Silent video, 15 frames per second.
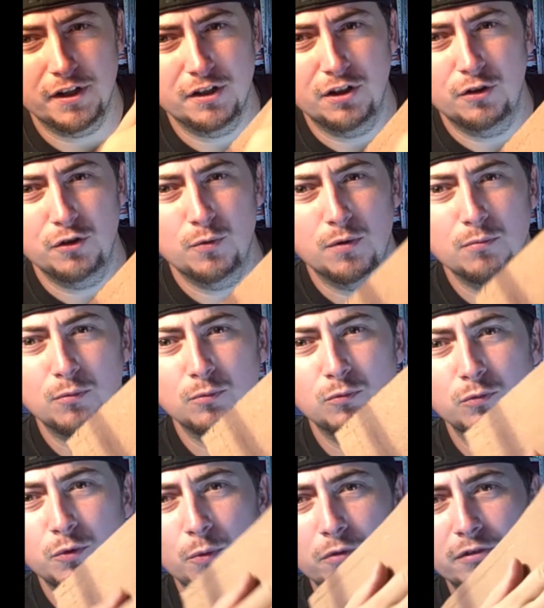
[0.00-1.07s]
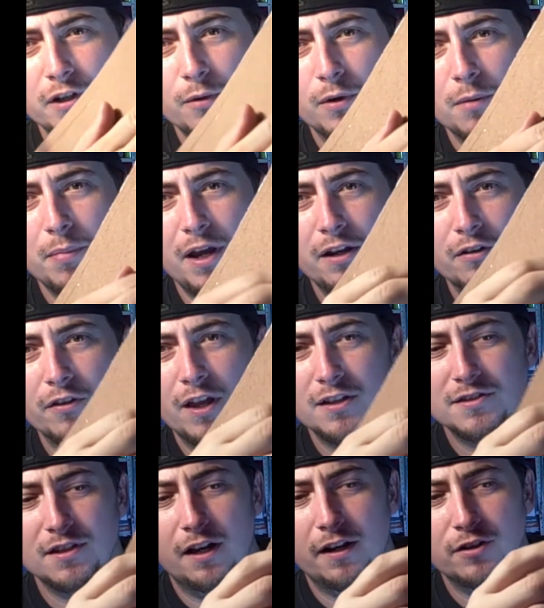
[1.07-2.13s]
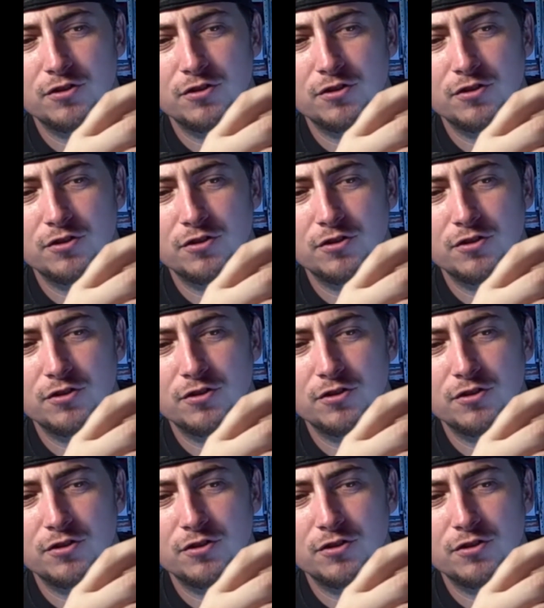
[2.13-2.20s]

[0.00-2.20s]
You wouldn't really want to paint on that side.